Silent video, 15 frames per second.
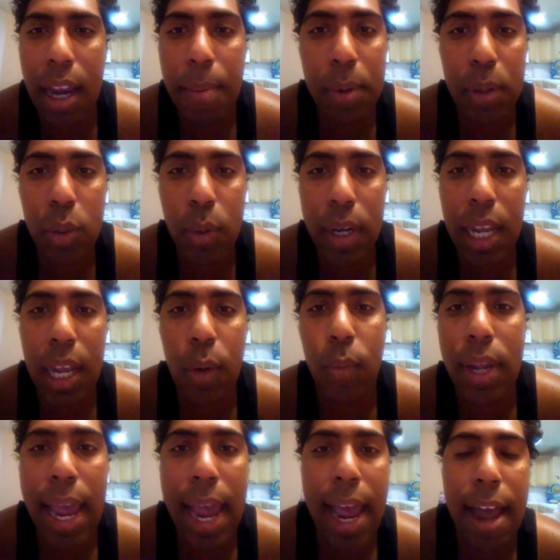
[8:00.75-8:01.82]
April 28th,
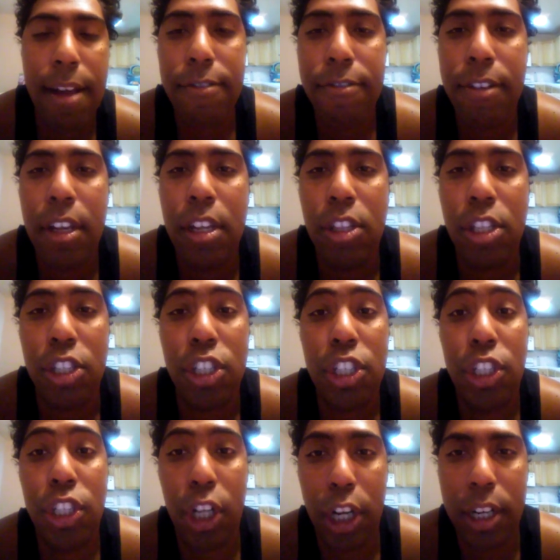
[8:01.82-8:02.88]
we have The
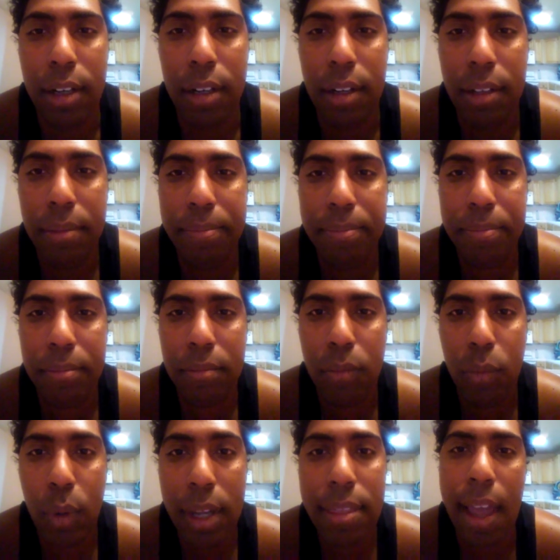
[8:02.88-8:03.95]
Circle
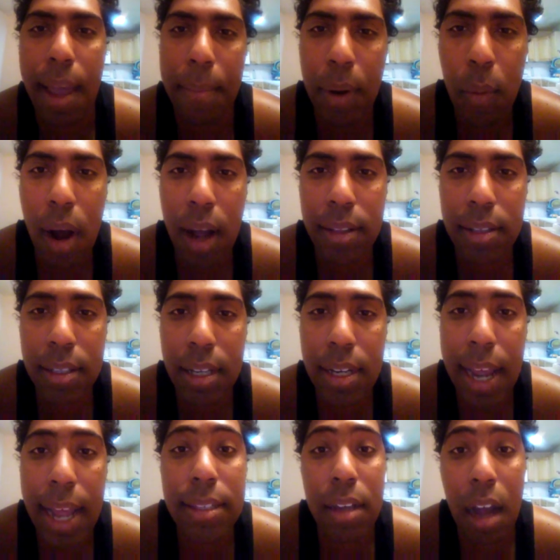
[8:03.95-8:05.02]
with Emma
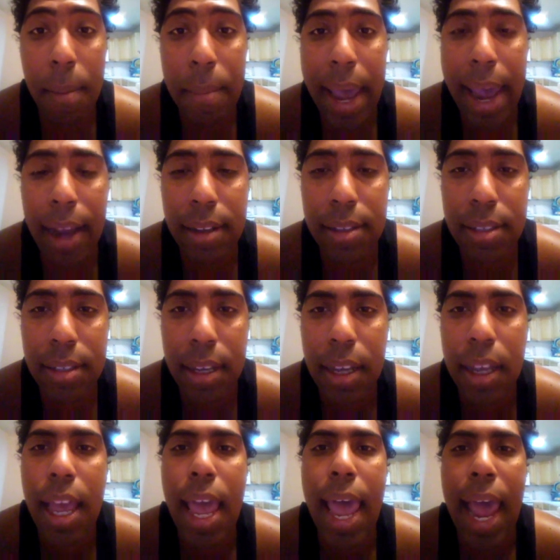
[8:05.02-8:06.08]
Watson and Tom Hanks
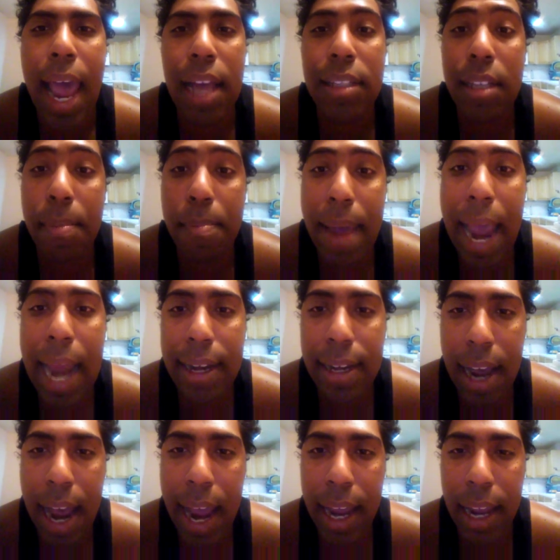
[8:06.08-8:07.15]
as a bad
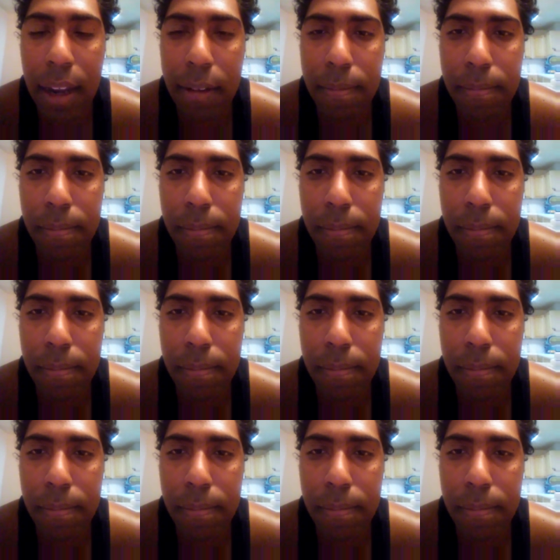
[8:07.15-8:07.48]
guy.